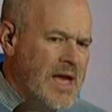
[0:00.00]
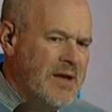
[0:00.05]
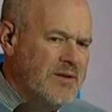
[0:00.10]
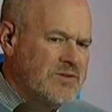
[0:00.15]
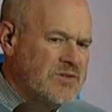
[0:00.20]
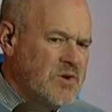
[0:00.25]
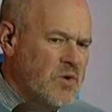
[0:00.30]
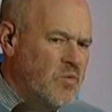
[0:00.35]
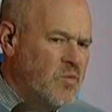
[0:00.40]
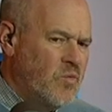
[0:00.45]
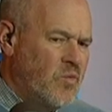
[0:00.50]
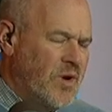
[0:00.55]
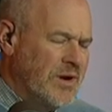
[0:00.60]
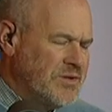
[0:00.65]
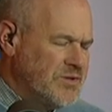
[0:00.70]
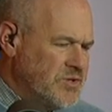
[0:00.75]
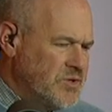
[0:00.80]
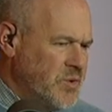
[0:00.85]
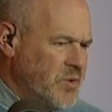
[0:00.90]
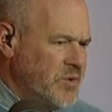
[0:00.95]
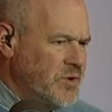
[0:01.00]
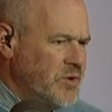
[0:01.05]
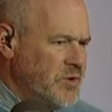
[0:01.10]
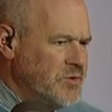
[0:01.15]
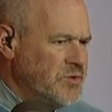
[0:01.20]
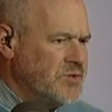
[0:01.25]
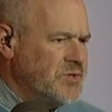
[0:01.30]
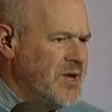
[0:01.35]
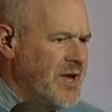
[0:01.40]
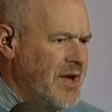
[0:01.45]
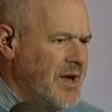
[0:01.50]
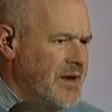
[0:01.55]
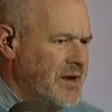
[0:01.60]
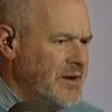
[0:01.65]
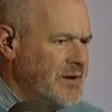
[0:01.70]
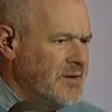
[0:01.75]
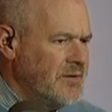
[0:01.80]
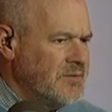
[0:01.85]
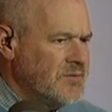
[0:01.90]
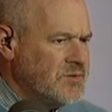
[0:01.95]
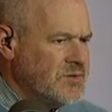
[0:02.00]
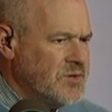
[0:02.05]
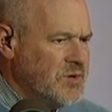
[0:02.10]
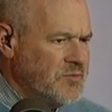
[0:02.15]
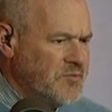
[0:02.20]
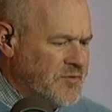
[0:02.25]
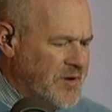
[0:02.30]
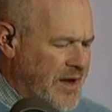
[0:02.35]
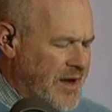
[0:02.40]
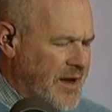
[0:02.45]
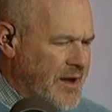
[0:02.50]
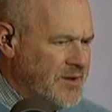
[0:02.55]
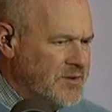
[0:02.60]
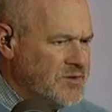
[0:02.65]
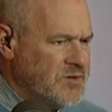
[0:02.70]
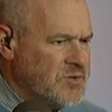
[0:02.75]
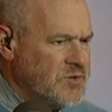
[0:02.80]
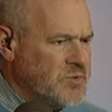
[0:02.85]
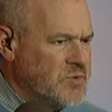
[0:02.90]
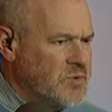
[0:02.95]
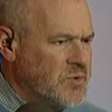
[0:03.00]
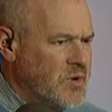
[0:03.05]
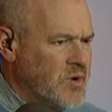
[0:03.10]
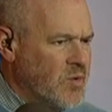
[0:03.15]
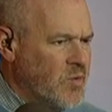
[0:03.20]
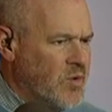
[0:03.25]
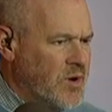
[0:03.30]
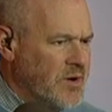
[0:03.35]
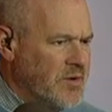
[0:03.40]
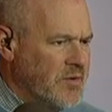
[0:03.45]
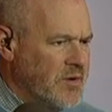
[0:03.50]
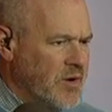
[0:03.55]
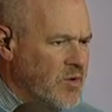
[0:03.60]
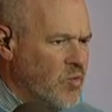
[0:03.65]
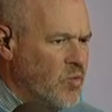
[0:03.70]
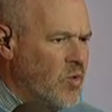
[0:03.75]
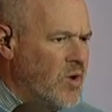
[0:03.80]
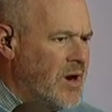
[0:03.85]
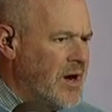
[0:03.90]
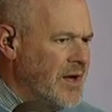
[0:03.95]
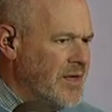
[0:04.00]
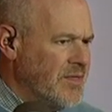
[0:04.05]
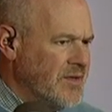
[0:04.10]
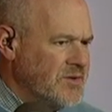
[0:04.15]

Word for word: And so, what do you say to fans who are wondering why